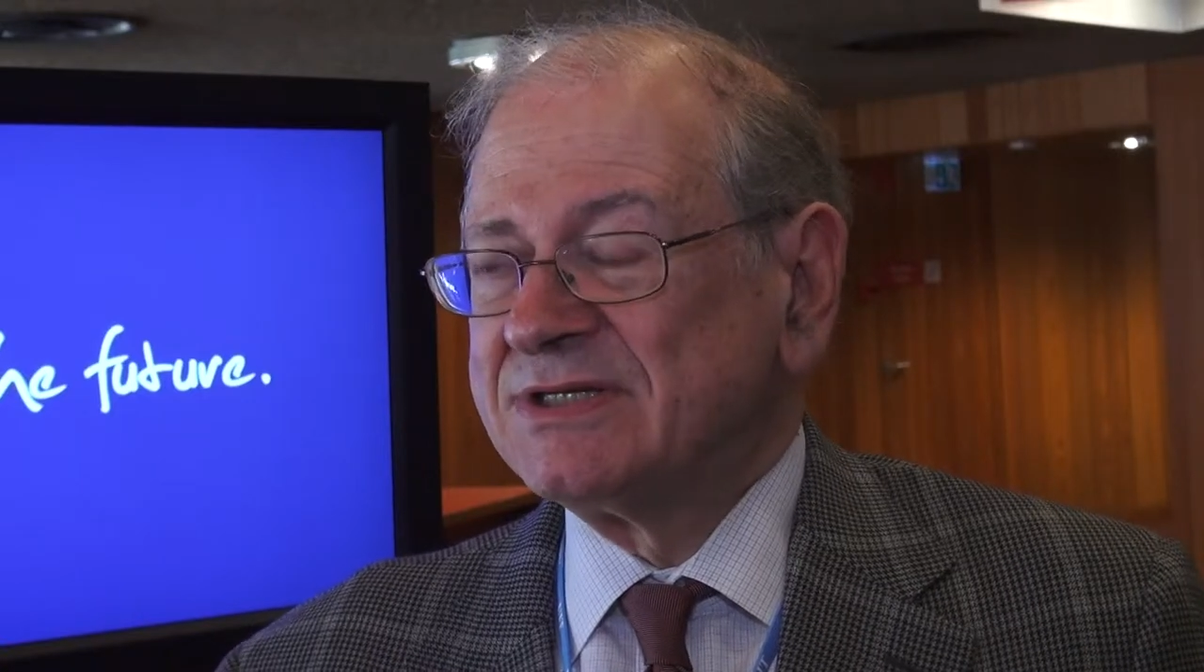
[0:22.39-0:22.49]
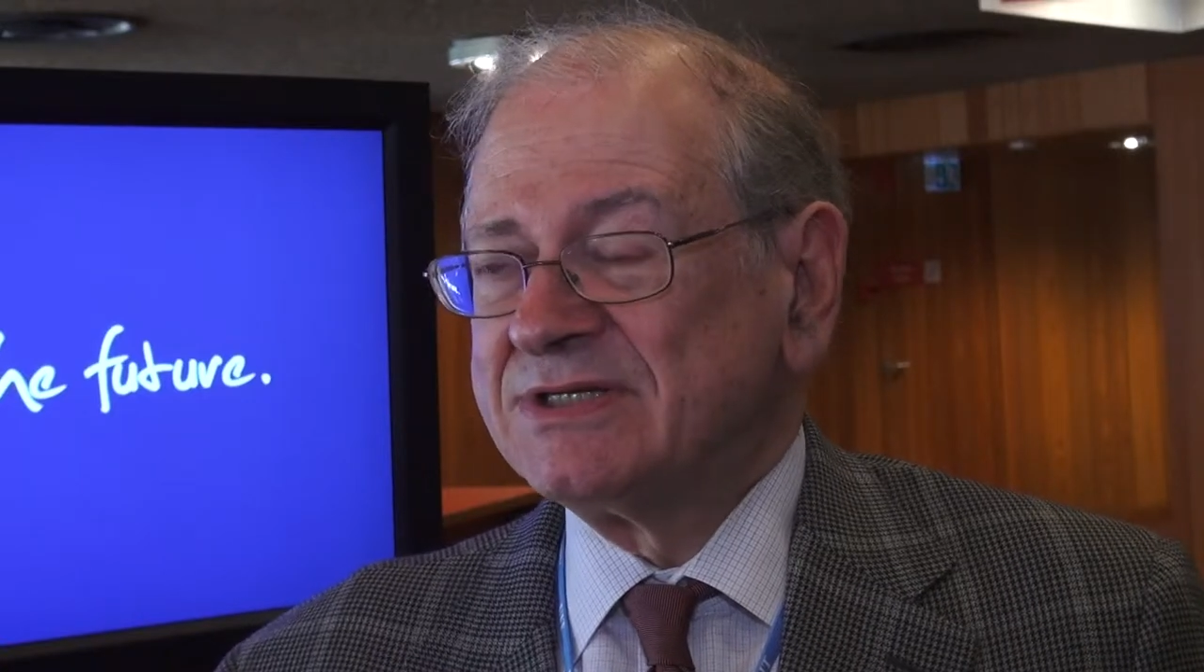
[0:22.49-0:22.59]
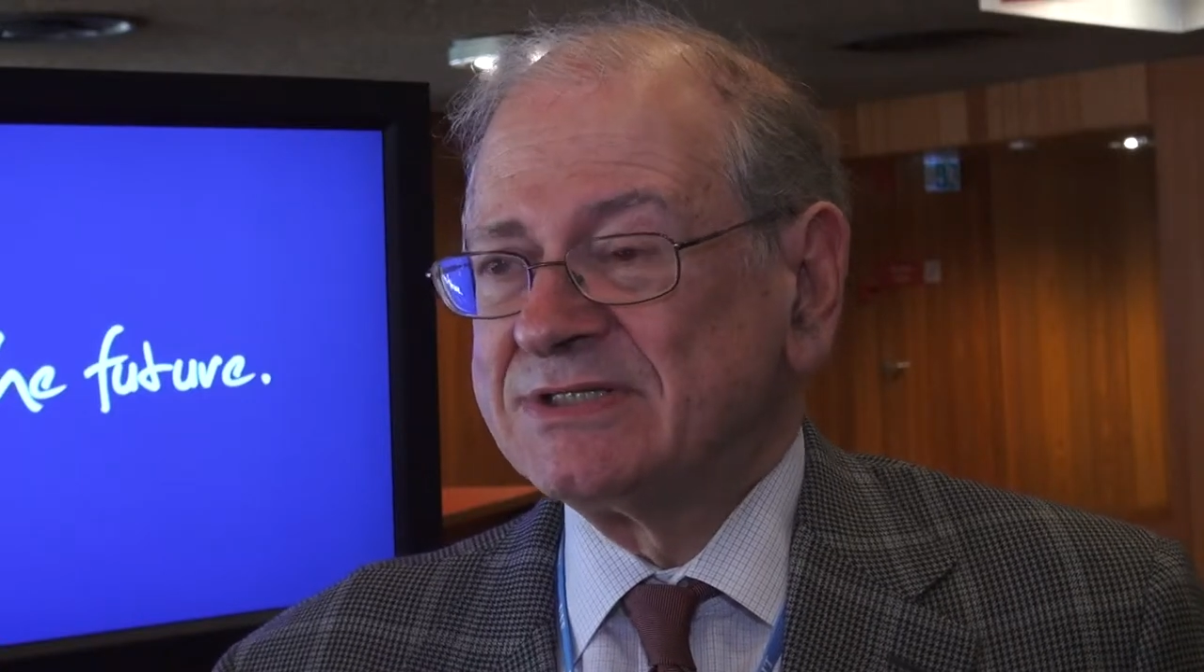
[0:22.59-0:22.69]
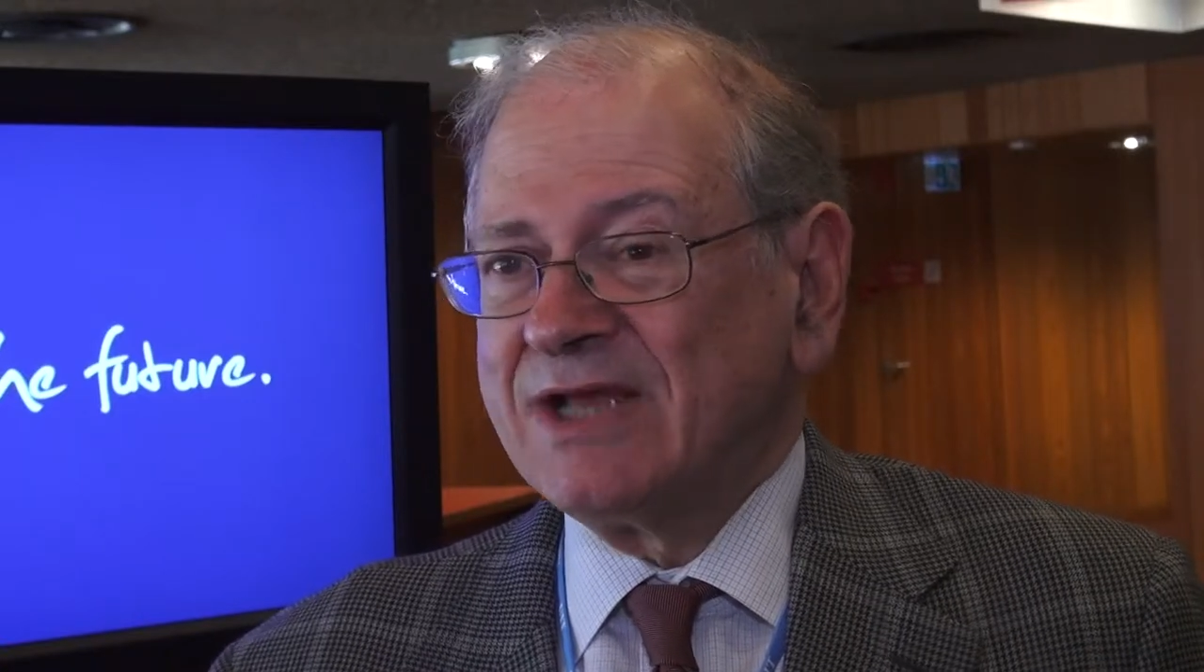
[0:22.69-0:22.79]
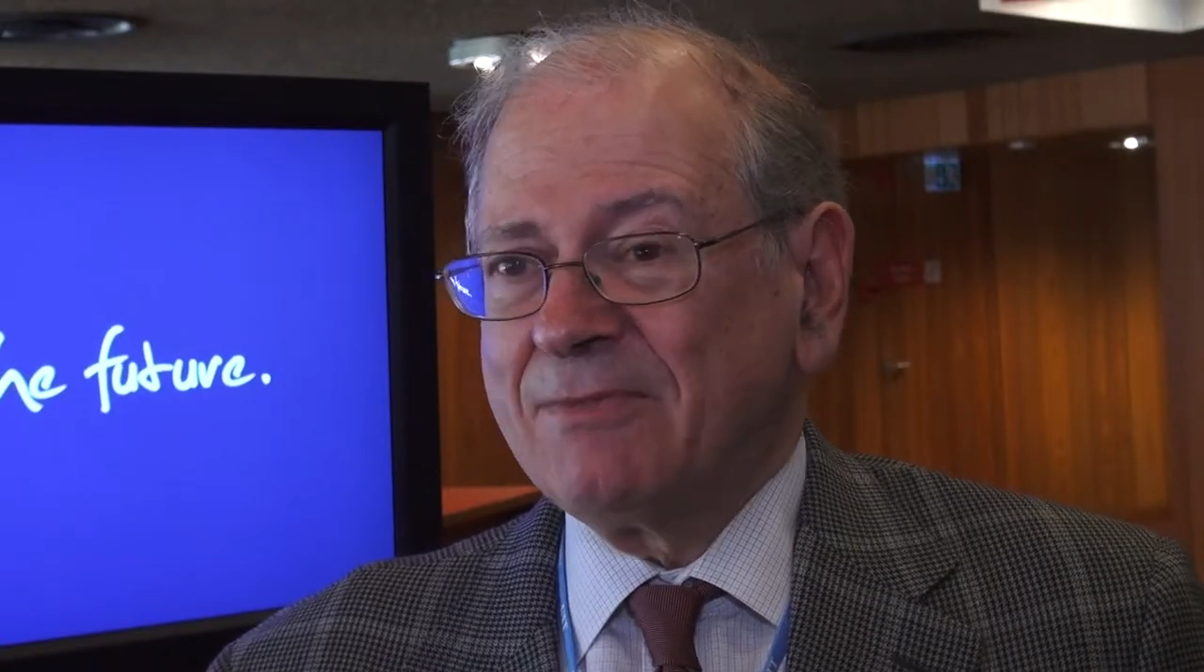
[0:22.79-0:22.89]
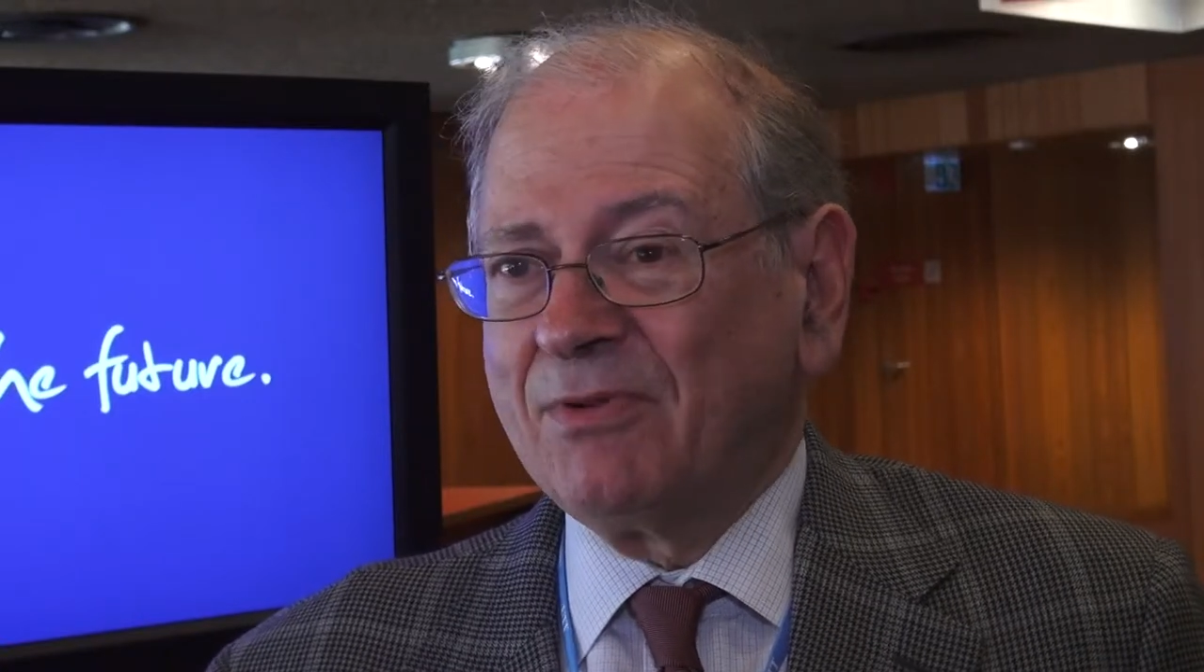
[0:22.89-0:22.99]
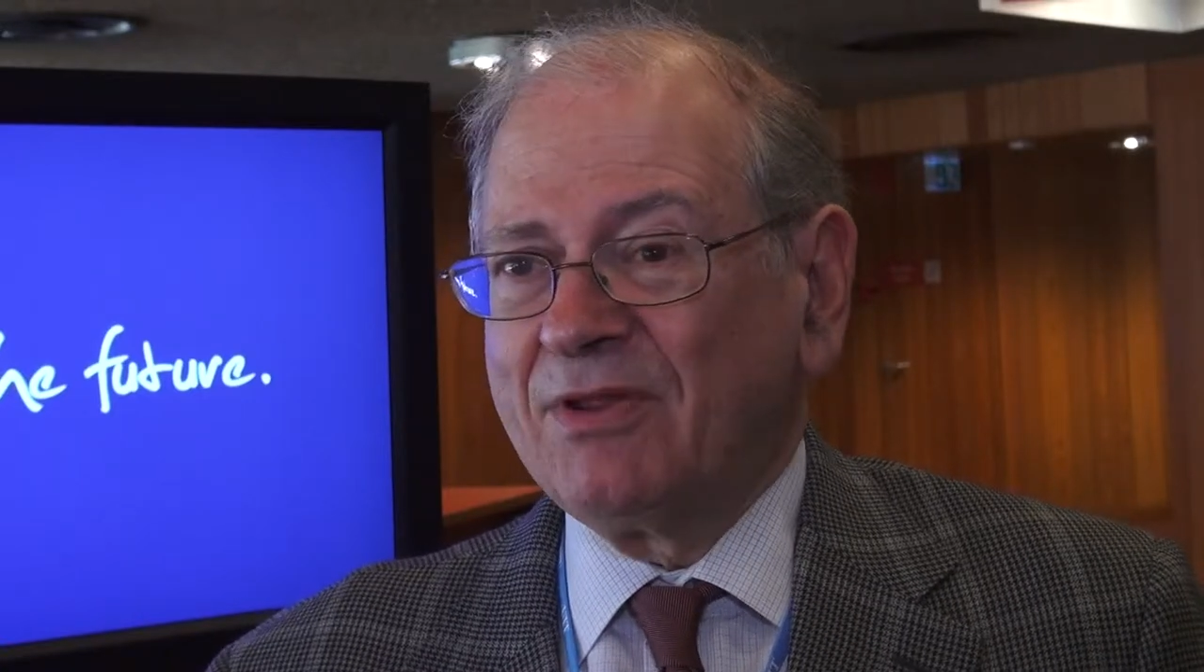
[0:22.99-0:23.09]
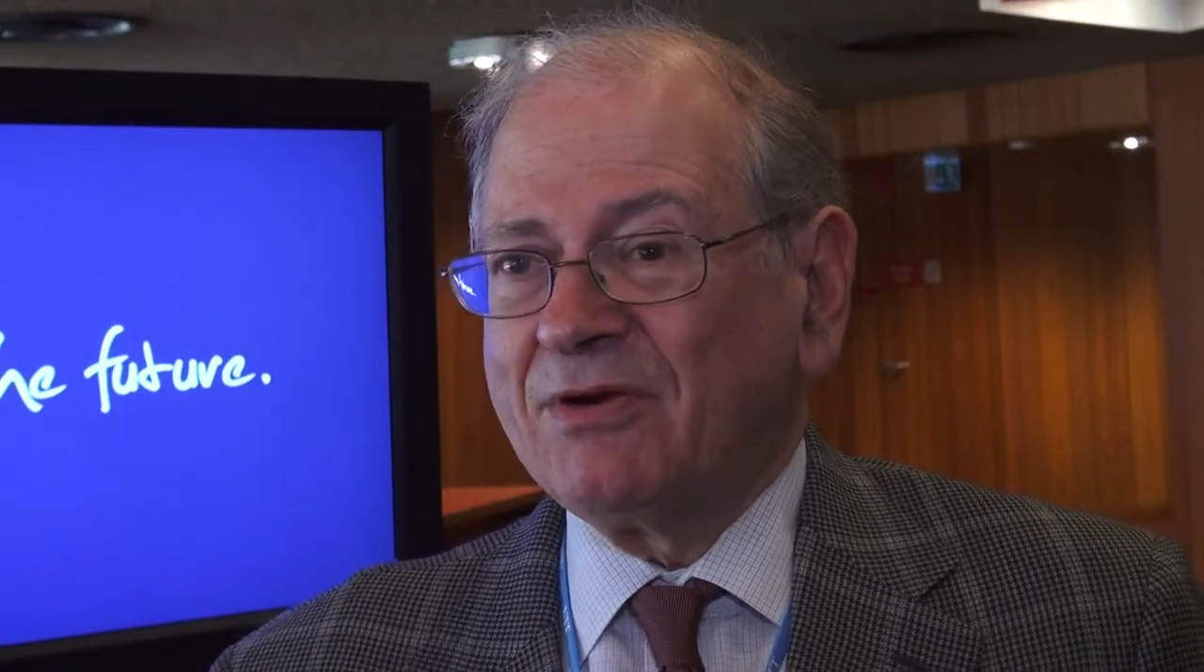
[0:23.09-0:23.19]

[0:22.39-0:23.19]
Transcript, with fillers: as an example,